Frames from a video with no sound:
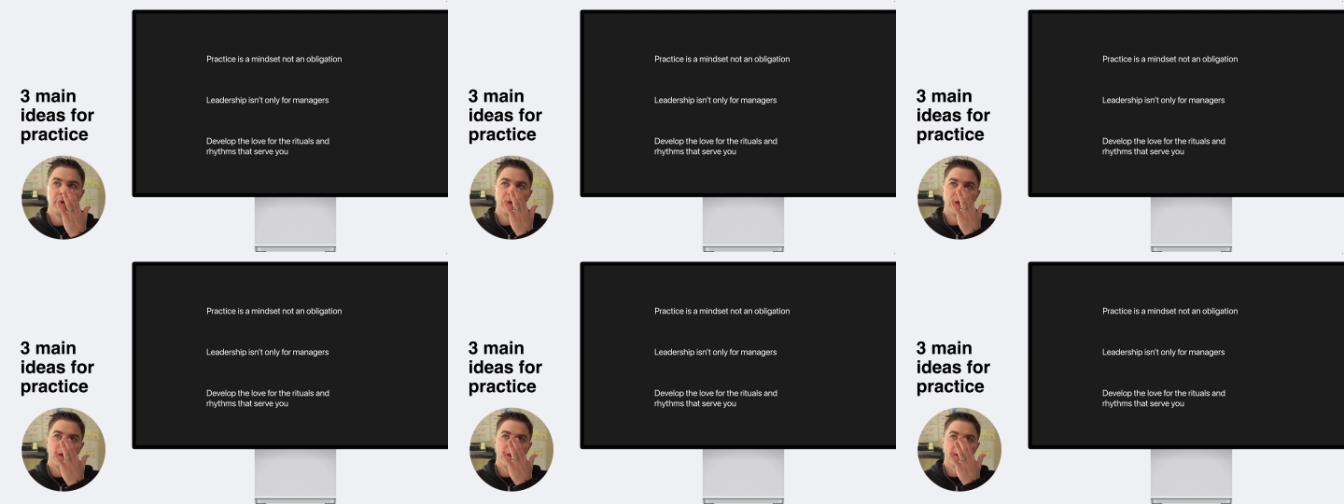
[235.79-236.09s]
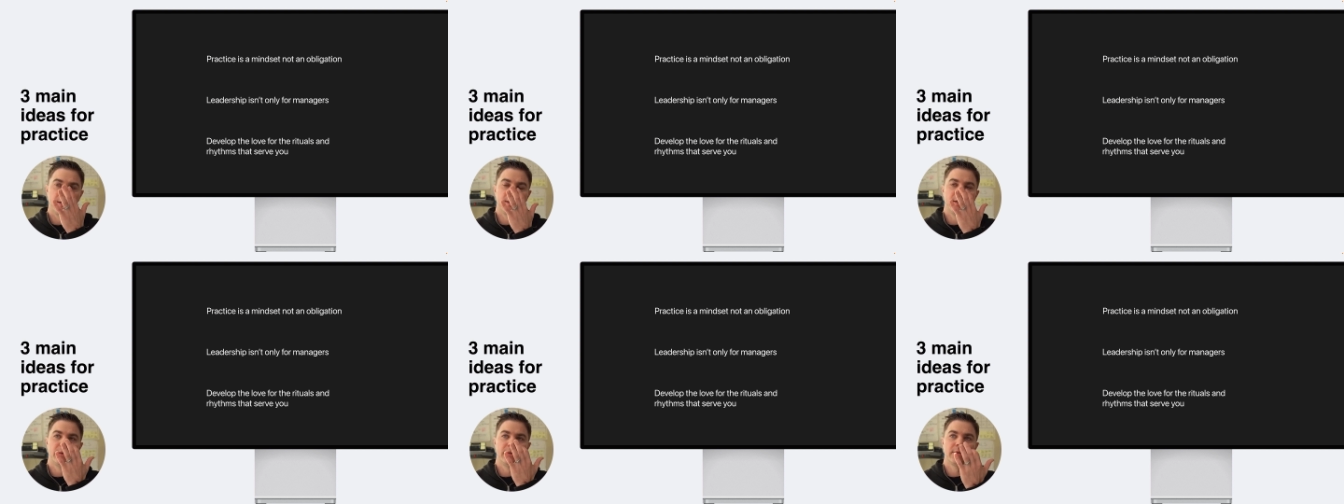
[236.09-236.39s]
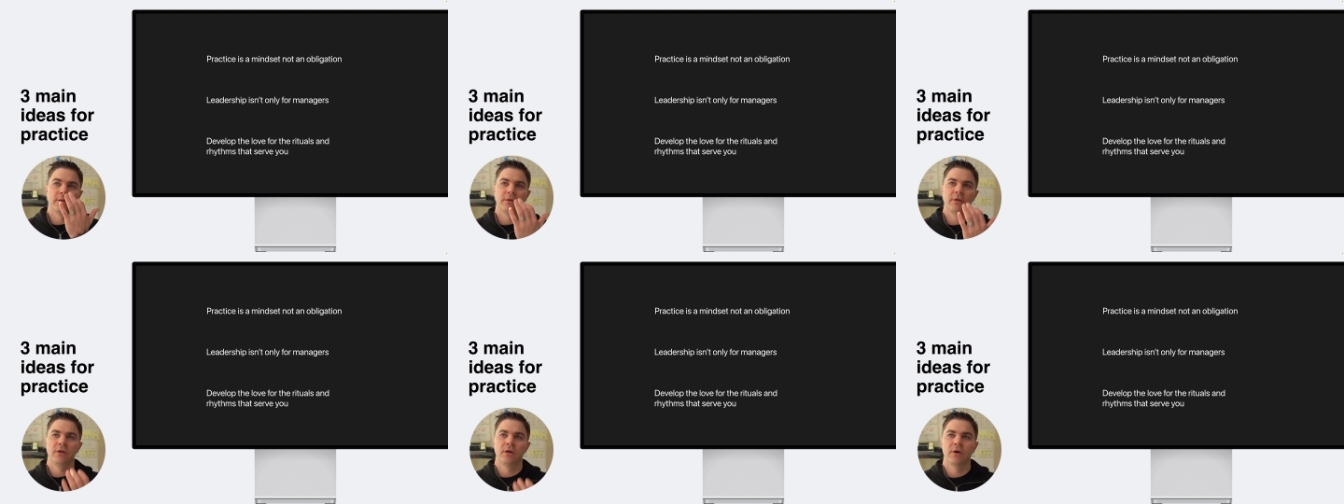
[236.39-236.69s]
And,
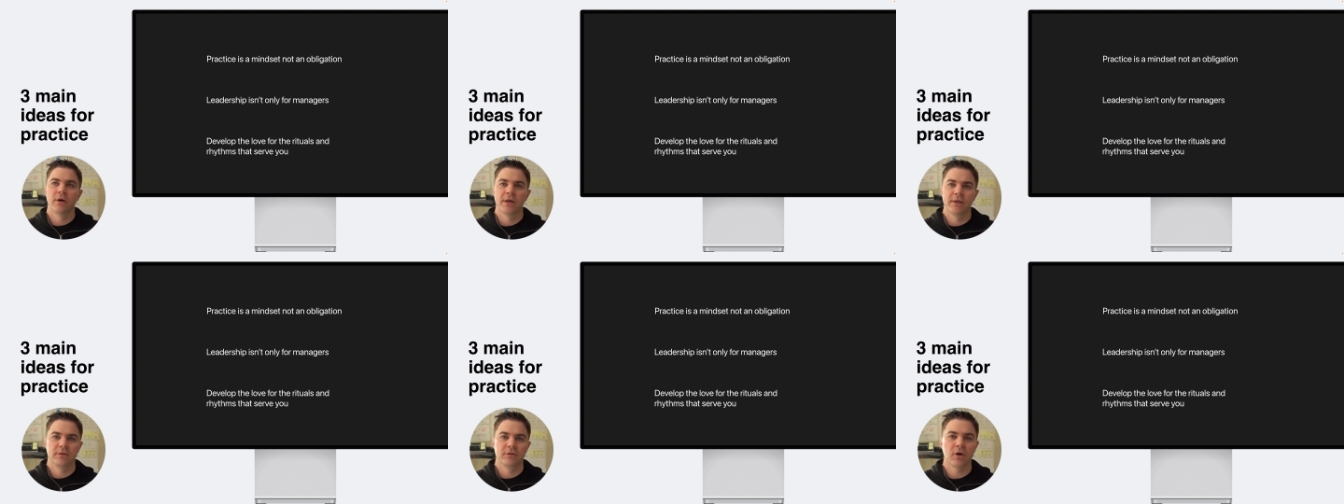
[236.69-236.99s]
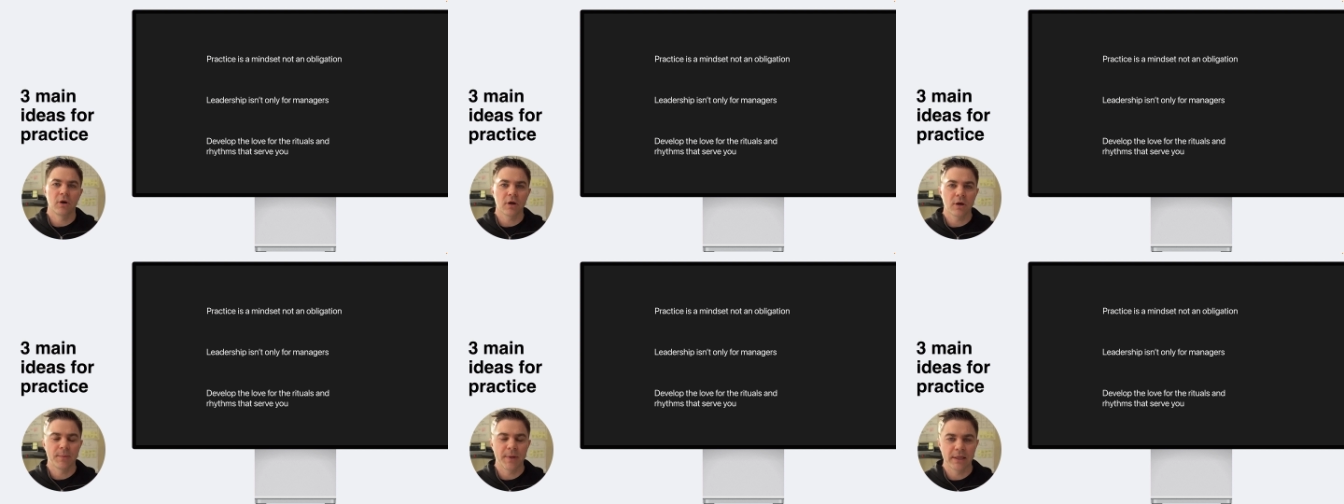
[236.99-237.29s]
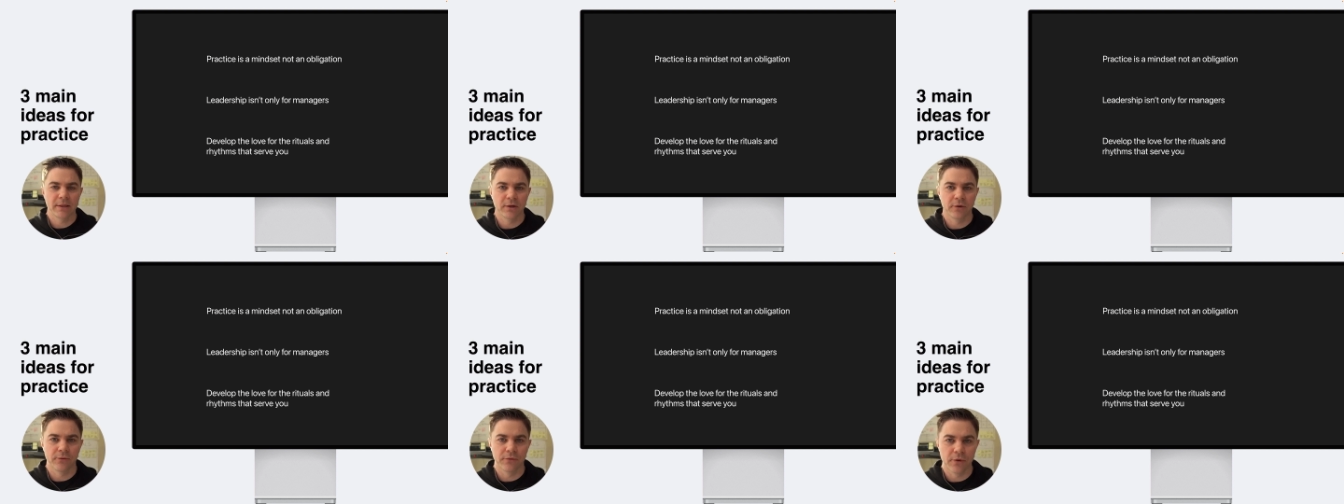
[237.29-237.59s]
you know, I talk about
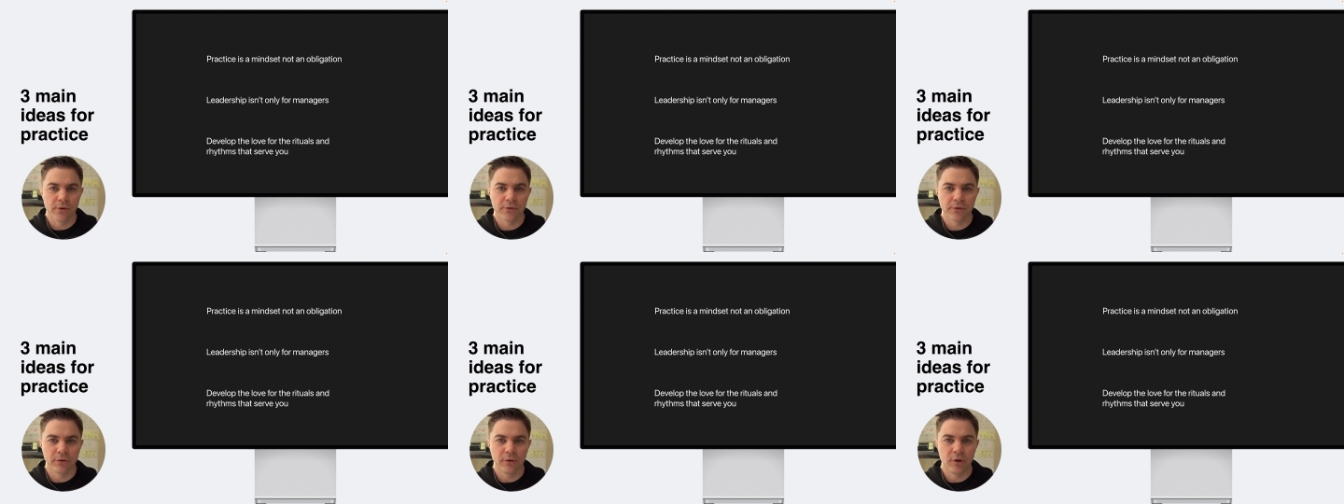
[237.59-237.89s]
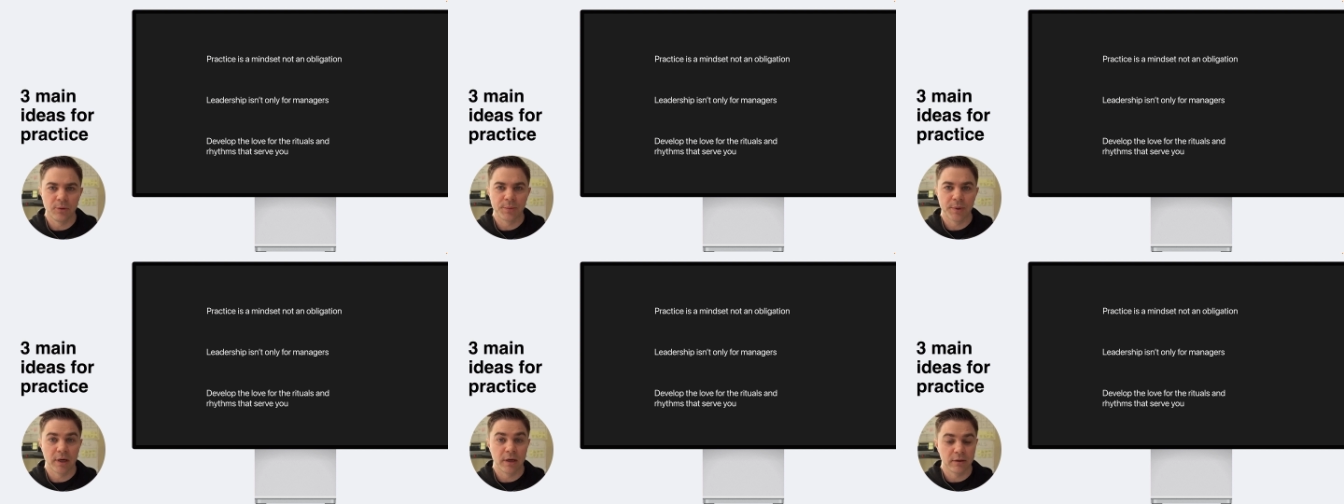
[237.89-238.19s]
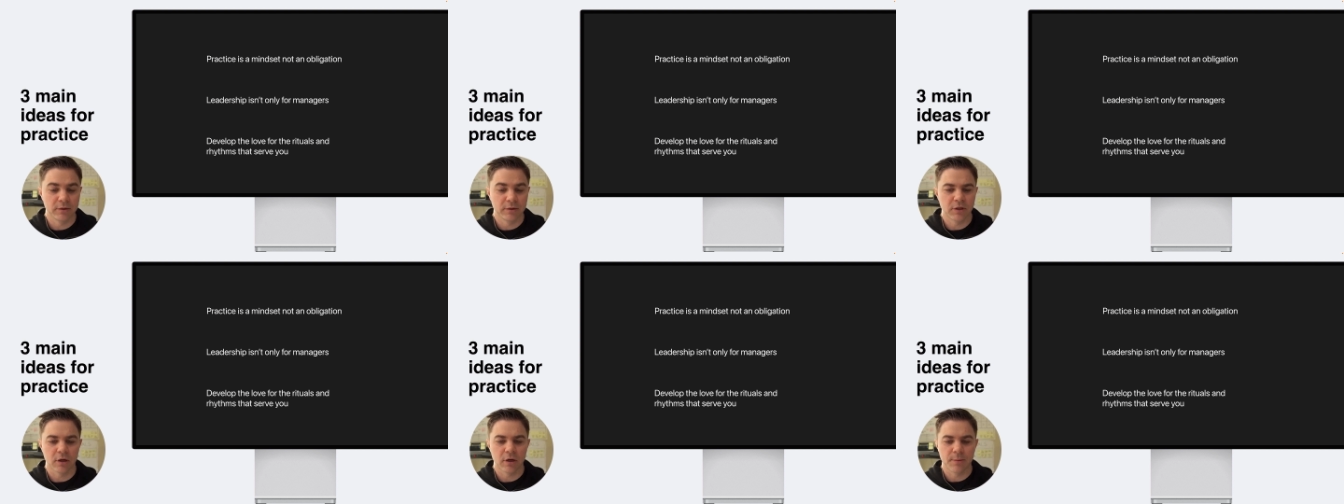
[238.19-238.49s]
the growth loop and I'll
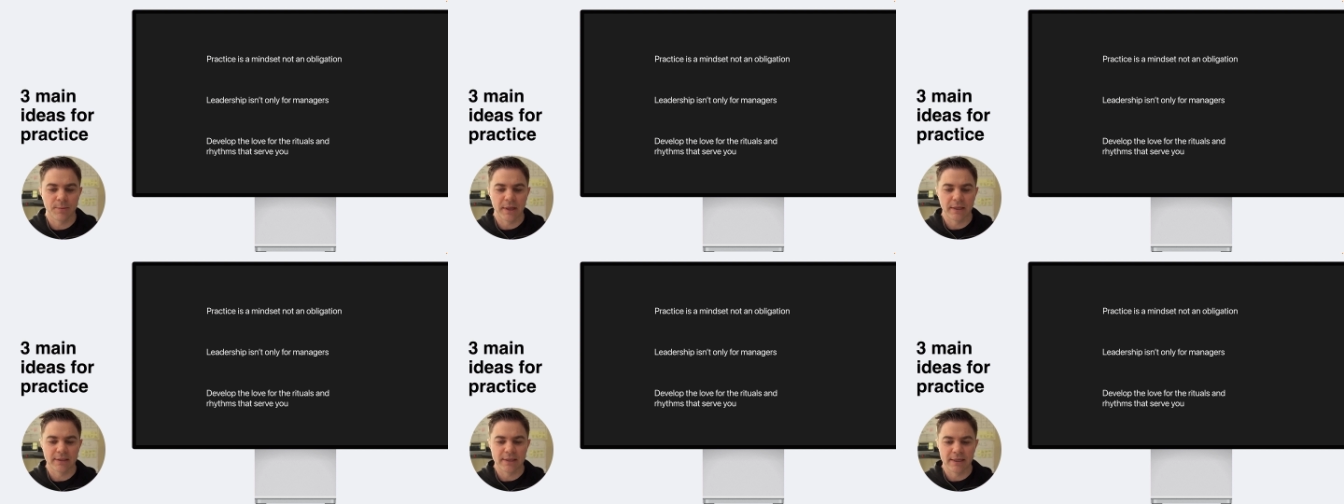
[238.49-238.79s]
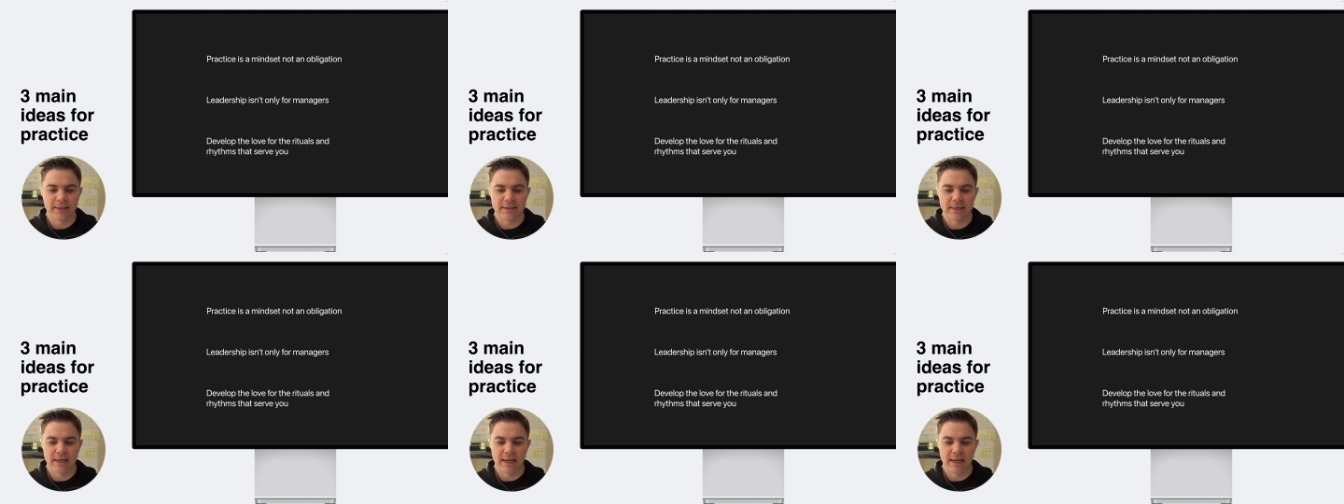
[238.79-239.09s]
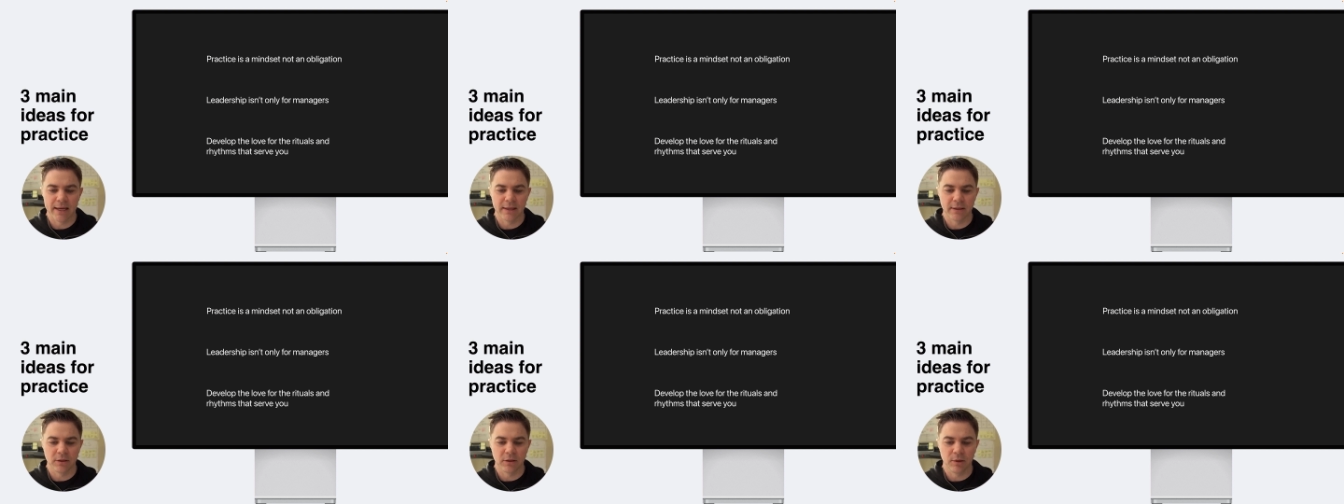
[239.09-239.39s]
talk about that today
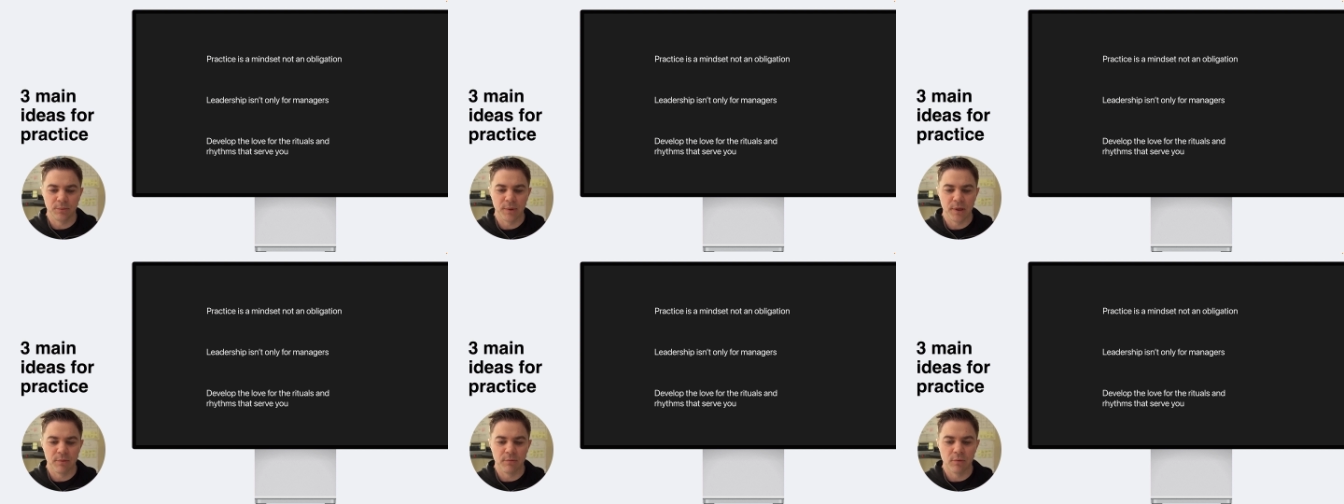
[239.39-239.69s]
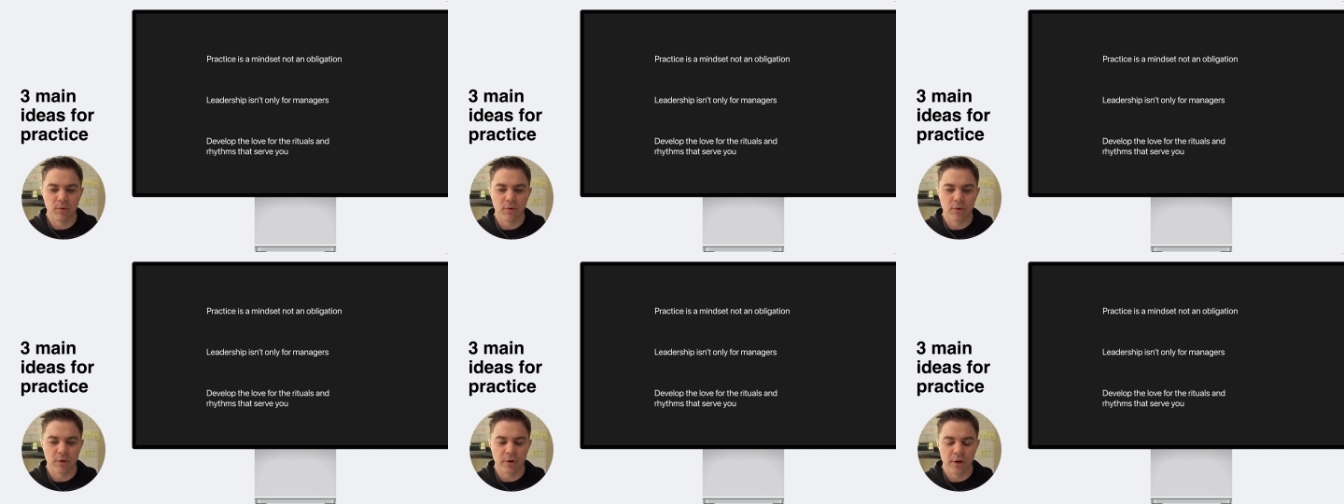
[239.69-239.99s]
a little bit more,